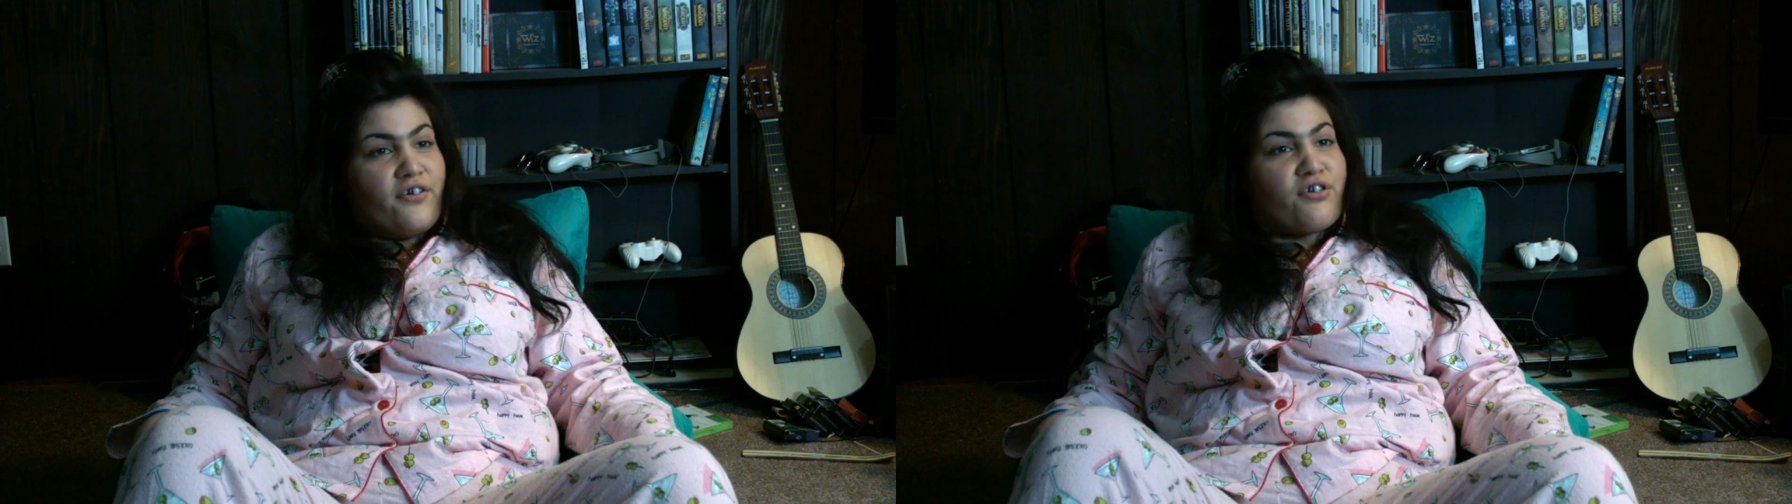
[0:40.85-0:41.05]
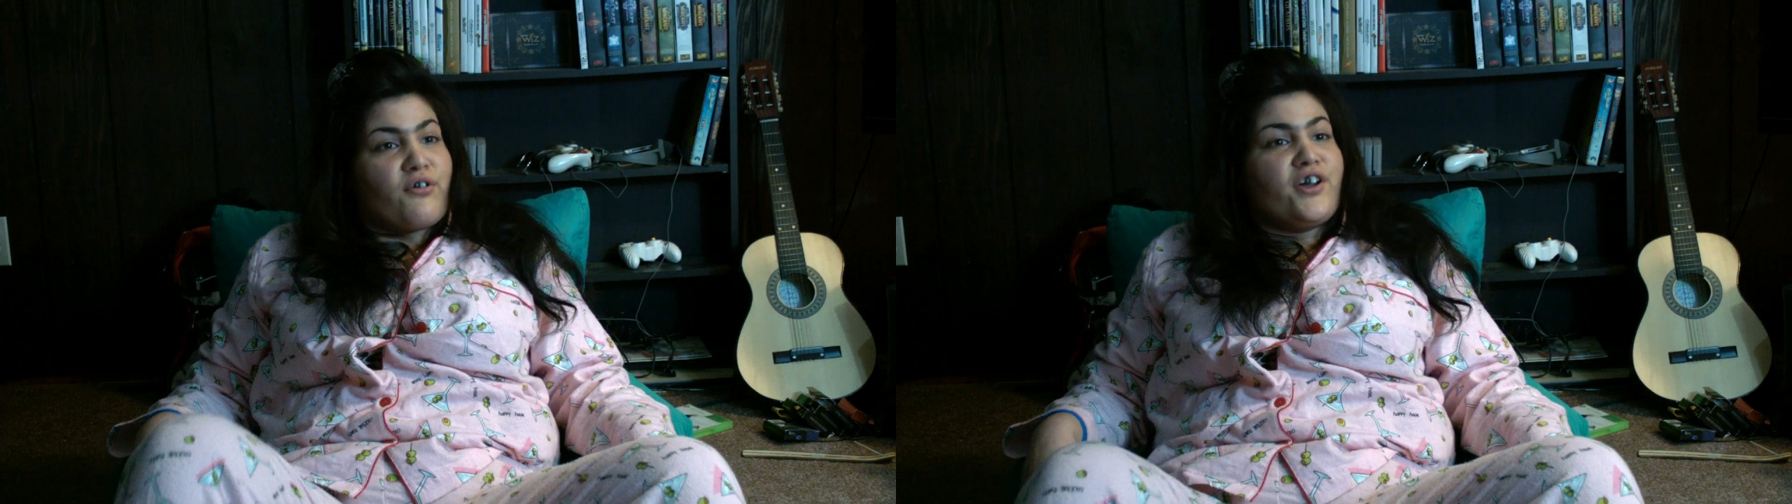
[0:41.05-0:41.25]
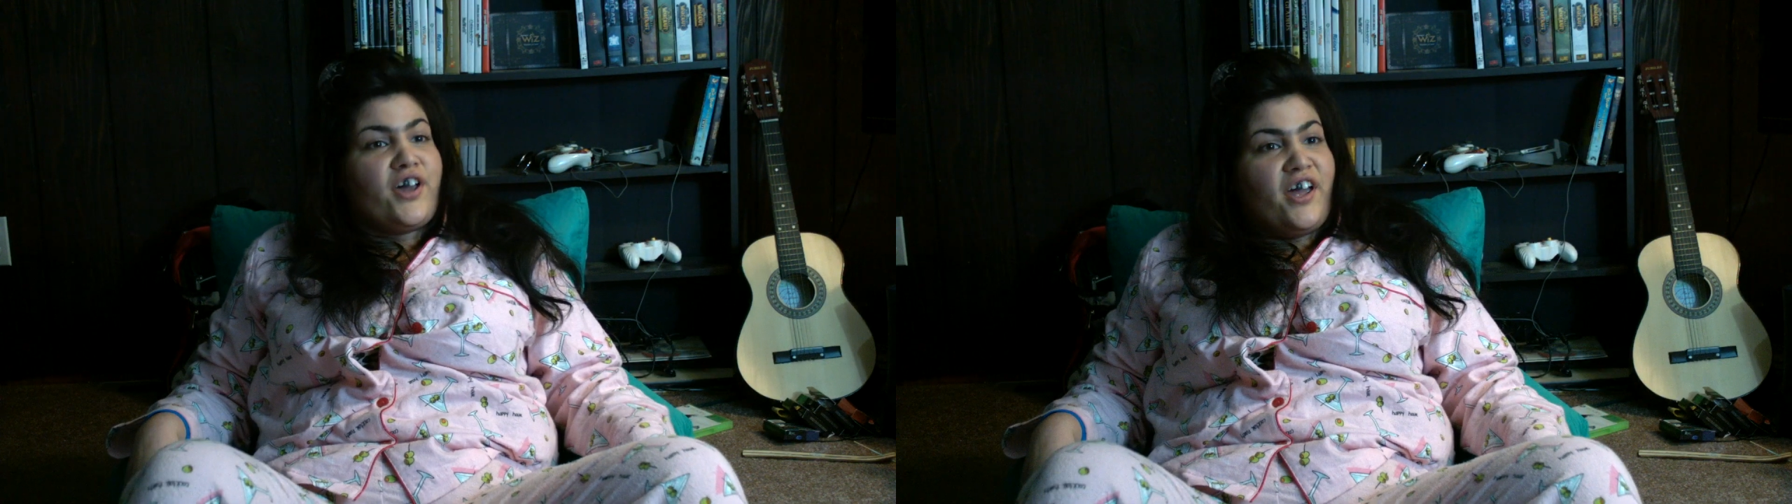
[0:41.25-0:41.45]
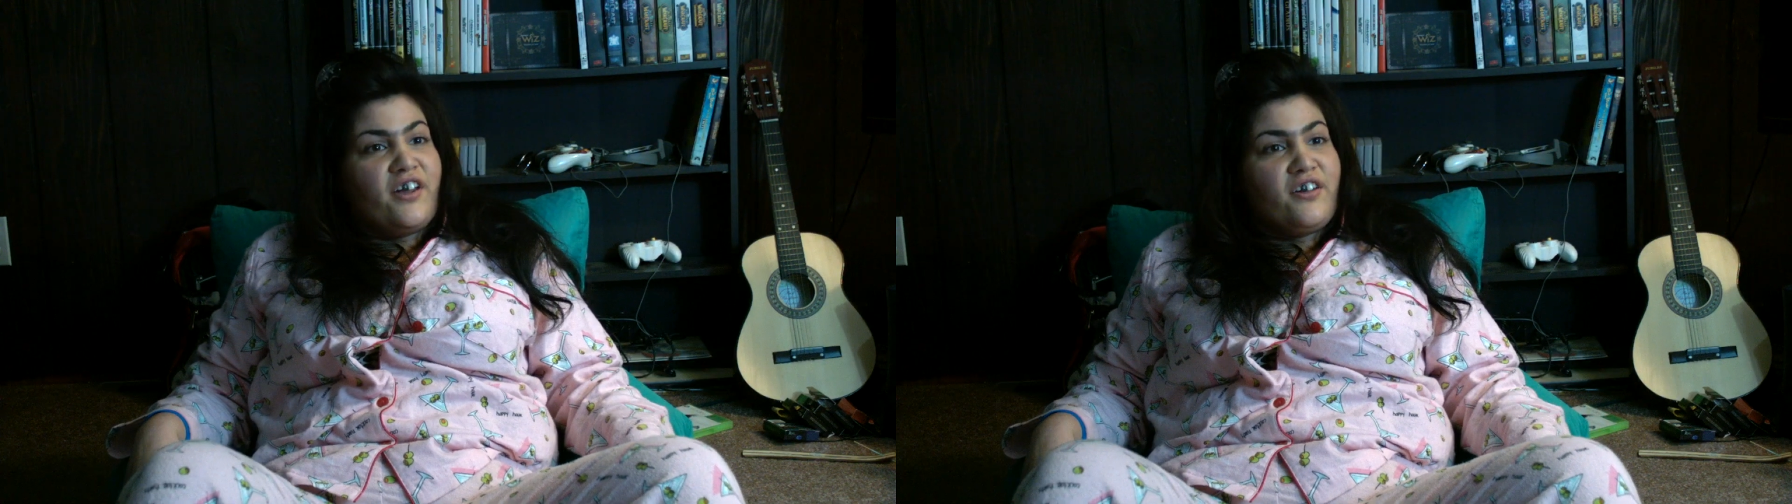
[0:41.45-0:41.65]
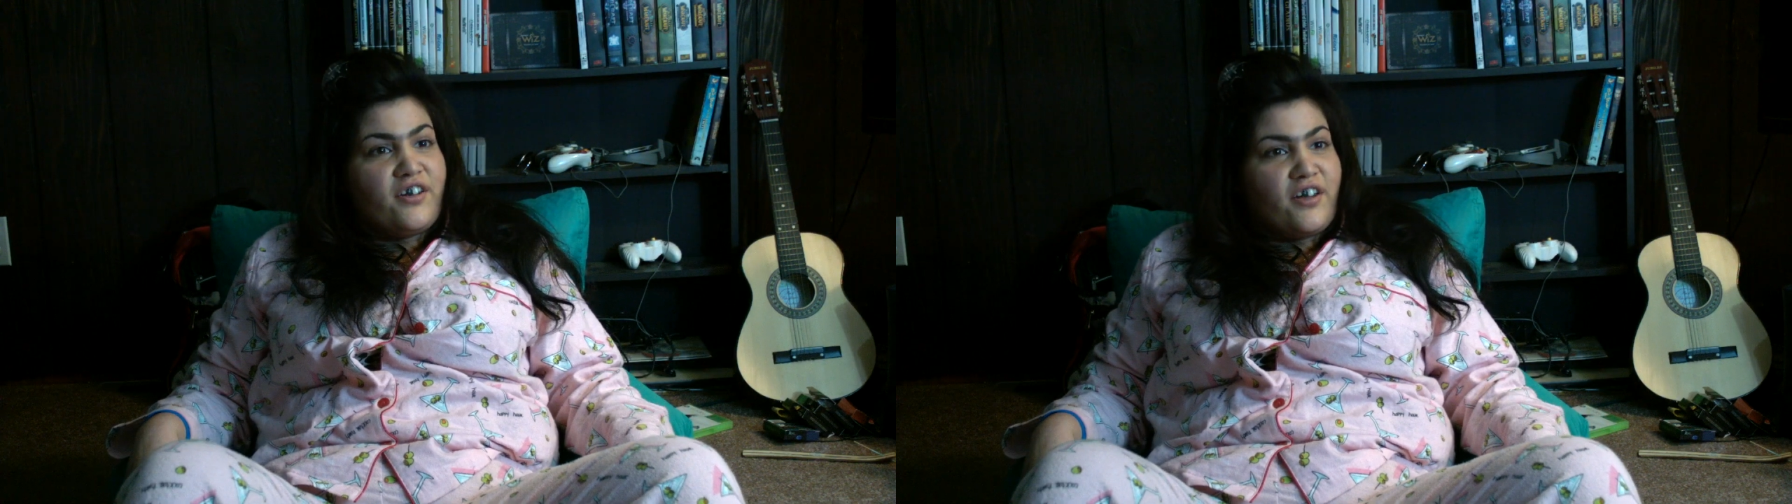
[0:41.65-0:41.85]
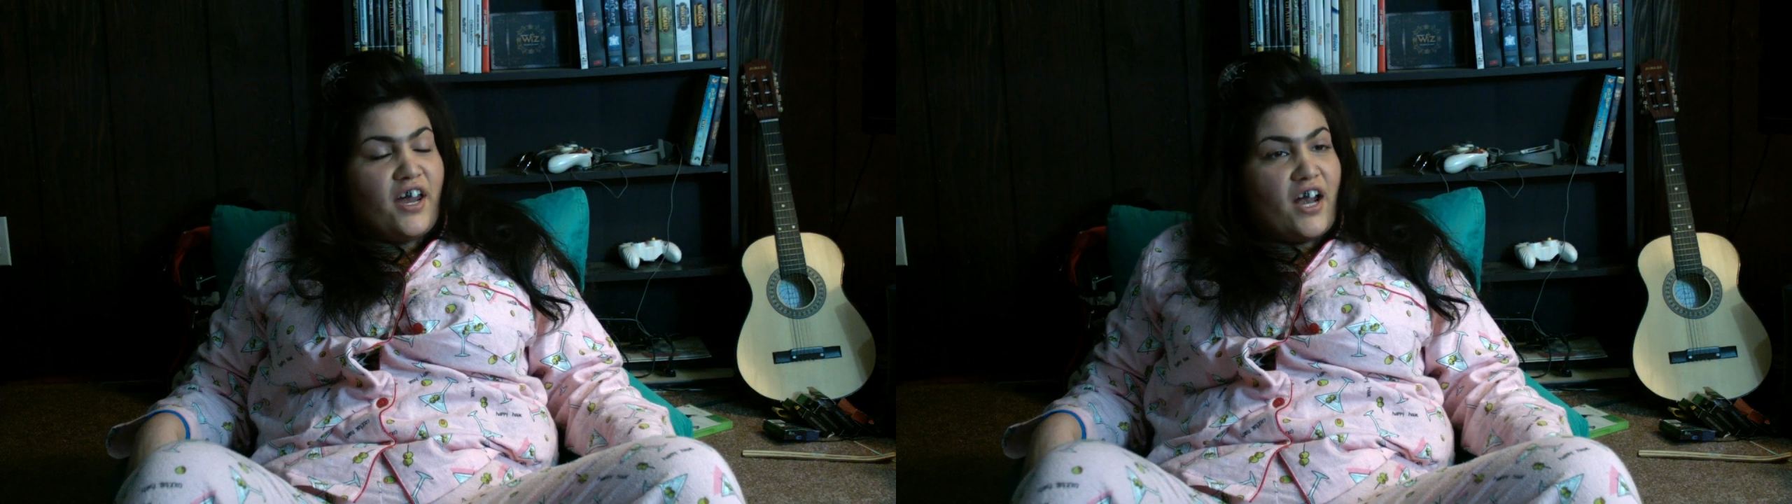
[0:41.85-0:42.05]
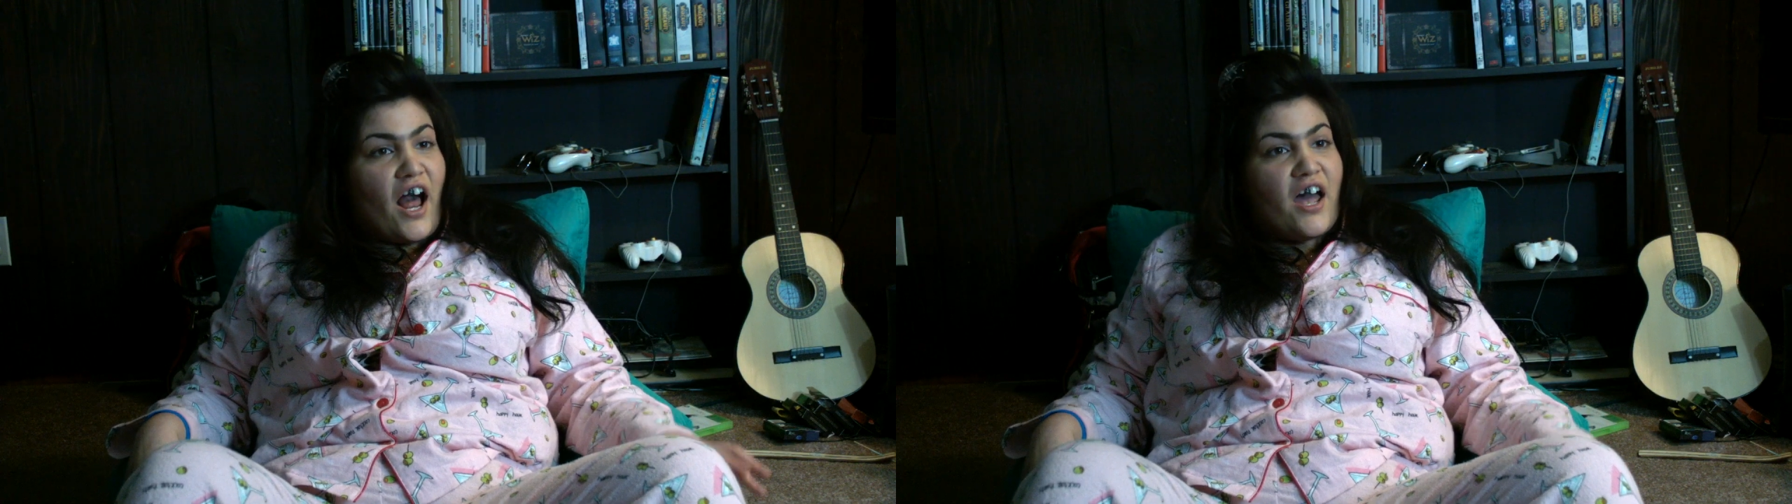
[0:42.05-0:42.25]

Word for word: three kids, and I